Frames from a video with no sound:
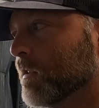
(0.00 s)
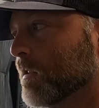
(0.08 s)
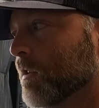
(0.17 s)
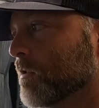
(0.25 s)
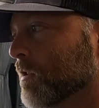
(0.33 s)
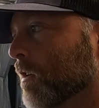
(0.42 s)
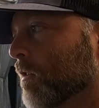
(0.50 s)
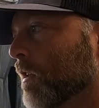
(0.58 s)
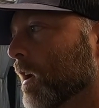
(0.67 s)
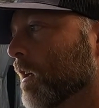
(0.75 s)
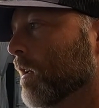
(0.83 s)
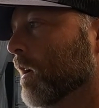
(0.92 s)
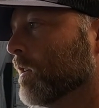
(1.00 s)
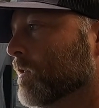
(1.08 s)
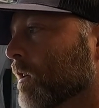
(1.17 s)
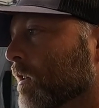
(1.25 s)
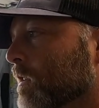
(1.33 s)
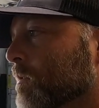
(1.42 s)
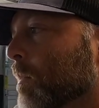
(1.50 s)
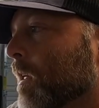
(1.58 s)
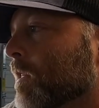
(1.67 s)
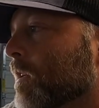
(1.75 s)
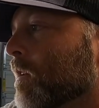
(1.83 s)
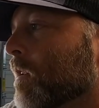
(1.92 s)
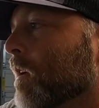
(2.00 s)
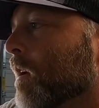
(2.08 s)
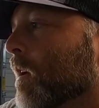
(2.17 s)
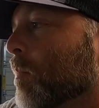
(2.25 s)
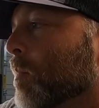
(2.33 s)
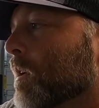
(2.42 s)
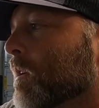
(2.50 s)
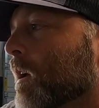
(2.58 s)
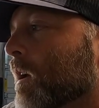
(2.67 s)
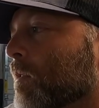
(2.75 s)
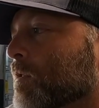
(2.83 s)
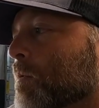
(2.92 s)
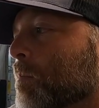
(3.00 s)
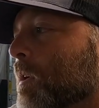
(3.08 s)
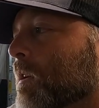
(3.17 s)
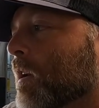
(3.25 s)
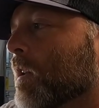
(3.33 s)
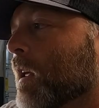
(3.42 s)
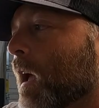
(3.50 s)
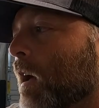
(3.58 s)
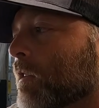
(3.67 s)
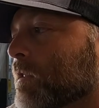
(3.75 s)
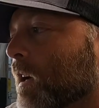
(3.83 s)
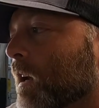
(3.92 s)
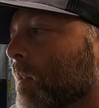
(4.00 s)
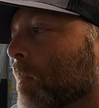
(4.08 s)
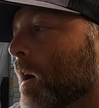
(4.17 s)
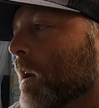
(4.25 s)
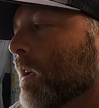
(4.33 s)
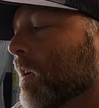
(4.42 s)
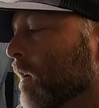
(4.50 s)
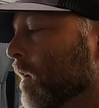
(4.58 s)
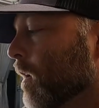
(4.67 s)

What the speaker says: It was years ago that I saw this method being done. It was being done to the outside of the body,